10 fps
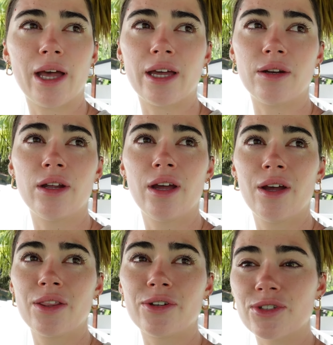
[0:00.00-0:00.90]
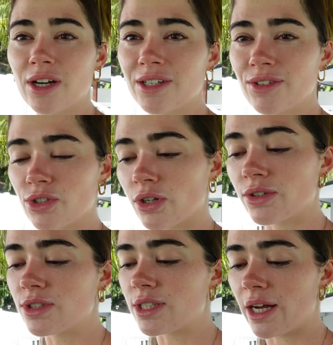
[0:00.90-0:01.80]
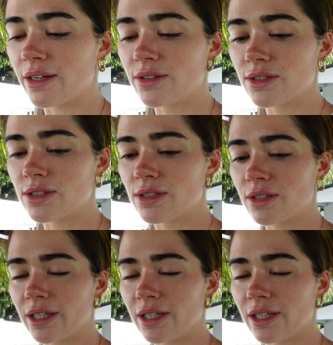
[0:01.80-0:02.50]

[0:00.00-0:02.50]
And there's not even turnstiles.